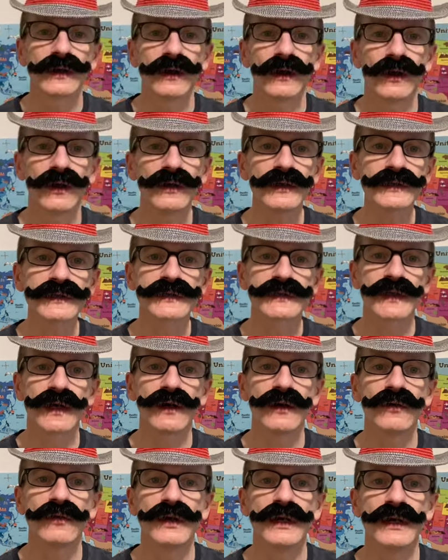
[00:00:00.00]

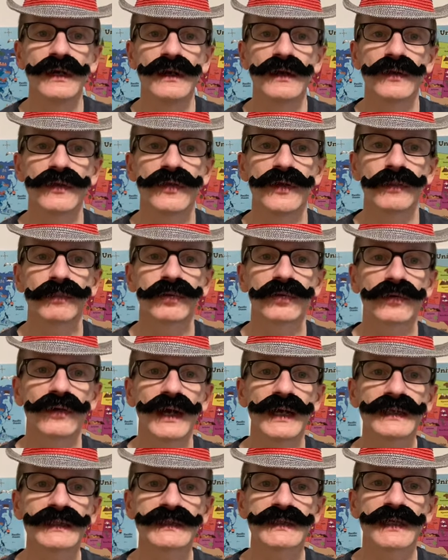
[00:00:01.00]
Also, the
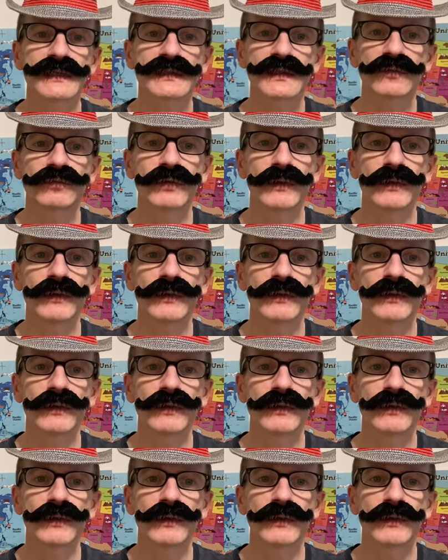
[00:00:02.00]
process of